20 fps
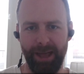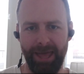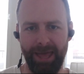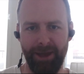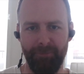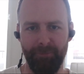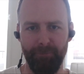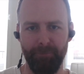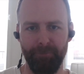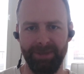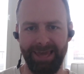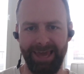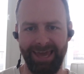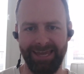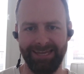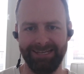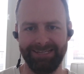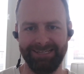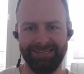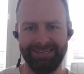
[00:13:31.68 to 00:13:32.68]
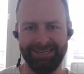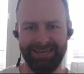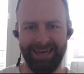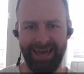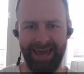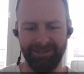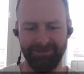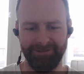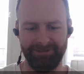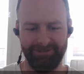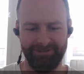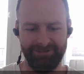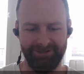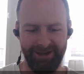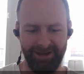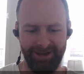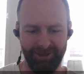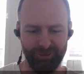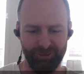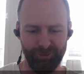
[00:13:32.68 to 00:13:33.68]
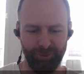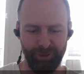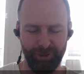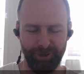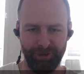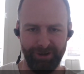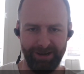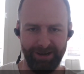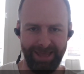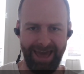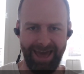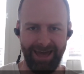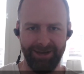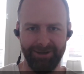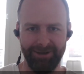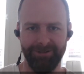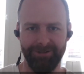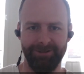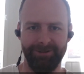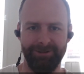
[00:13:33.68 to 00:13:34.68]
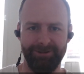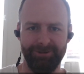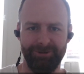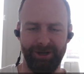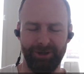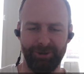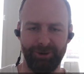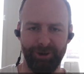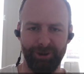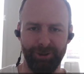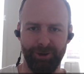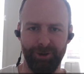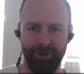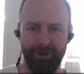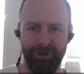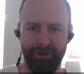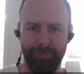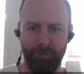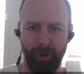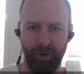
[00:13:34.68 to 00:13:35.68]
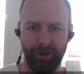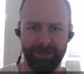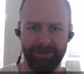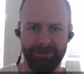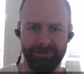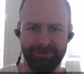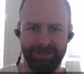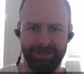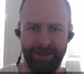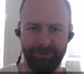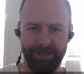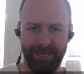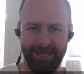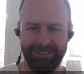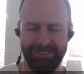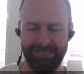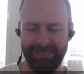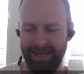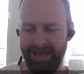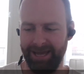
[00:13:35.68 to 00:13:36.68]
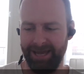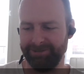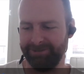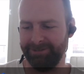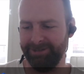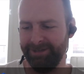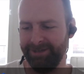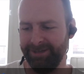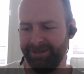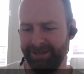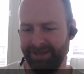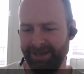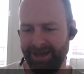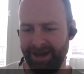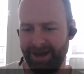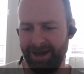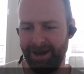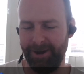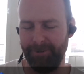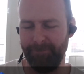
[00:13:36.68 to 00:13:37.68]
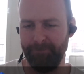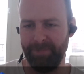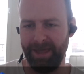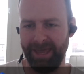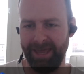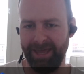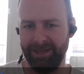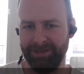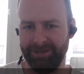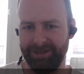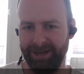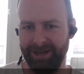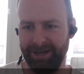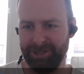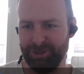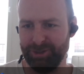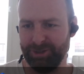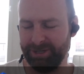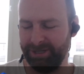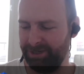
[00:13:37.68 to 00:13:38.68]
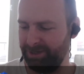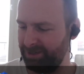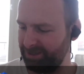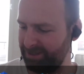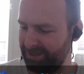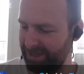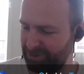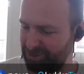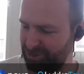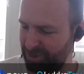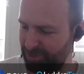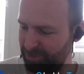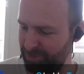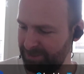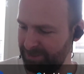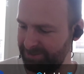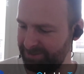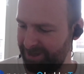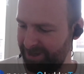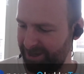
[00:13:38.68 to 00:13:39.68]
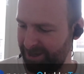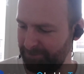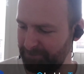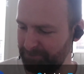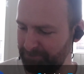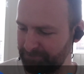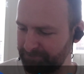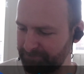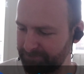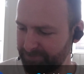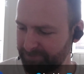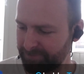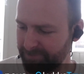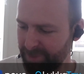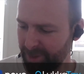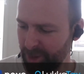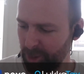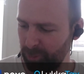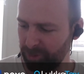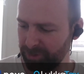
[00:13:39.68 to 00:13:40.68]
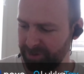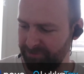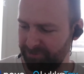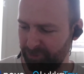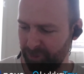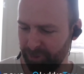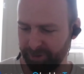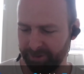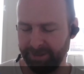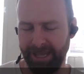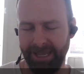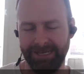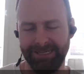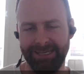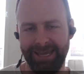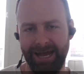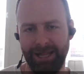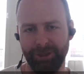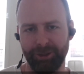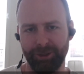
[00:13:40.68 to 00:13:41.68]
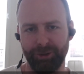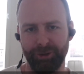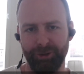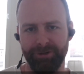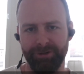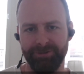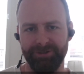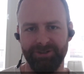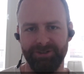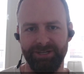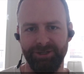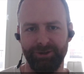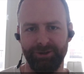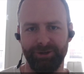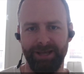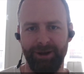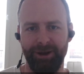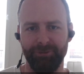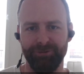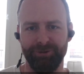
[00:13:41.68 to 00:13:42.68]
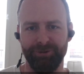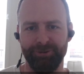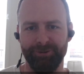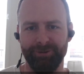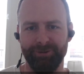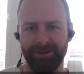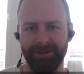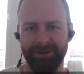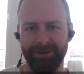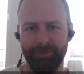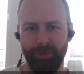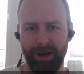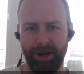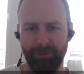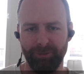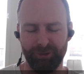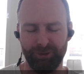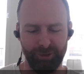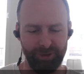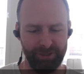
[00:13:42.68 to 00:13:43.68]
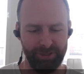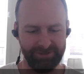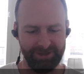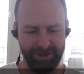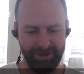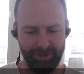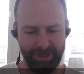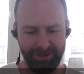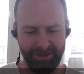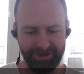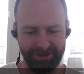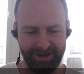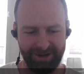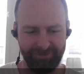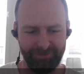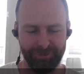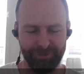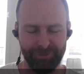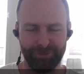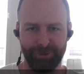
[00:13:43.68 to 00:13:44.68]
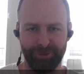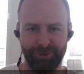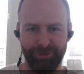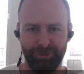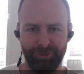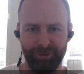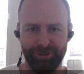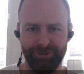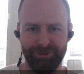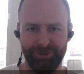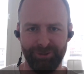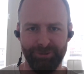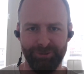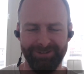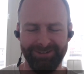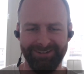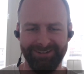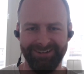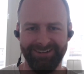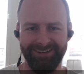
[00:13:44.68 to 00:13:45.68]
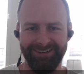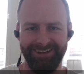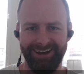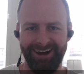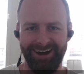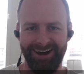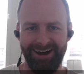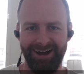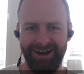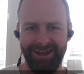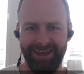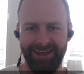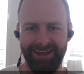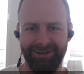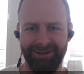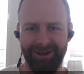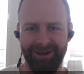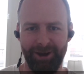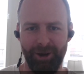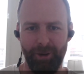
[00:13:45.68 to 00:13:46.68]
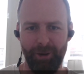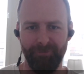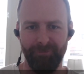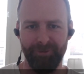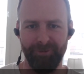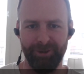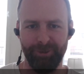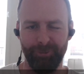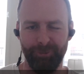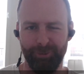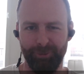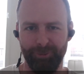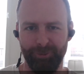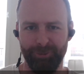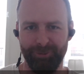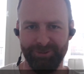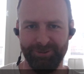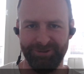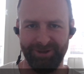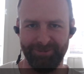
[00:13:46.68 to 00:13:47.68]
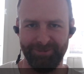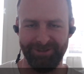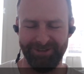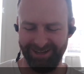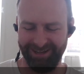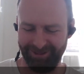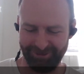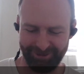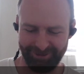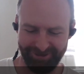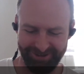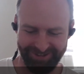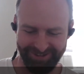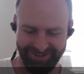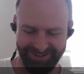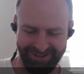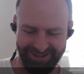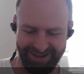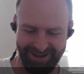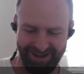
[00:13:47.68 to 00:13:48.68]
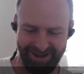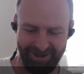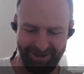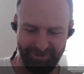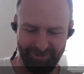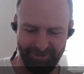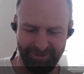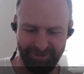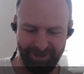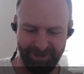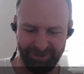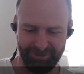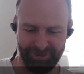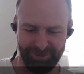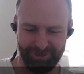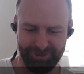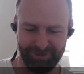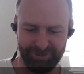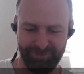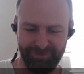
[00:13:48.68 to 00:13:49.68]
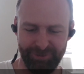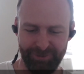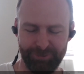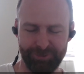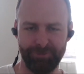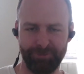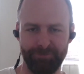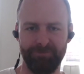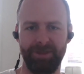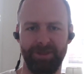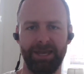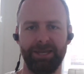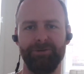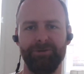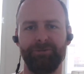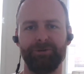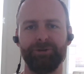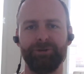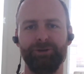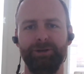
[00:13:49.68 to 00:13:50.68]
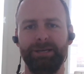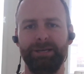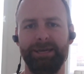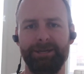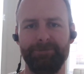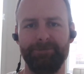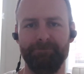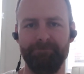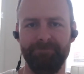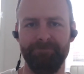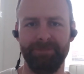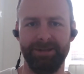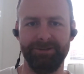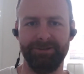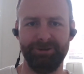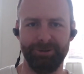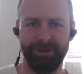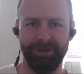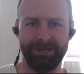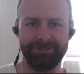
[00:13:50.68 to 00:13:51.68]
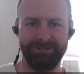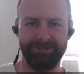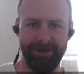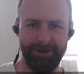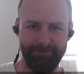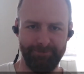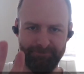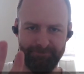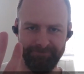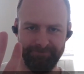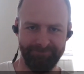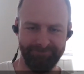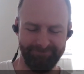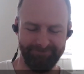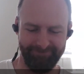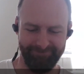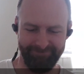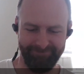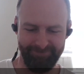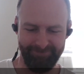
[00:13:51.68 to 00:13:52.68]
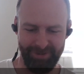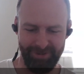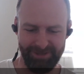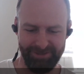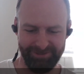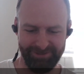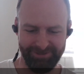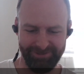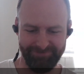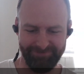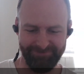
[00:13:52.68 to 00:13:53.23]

MKTS on Twitter, at Giancarlo Markets MKTS, and you can catch him at looking for and Gallagher as a senior counsel, but I'm sure he's going to be on the conference circuit pretty soon, and hopefully we'll do something together in the not too distant future. Thank you for tuning in. Until next time, peace.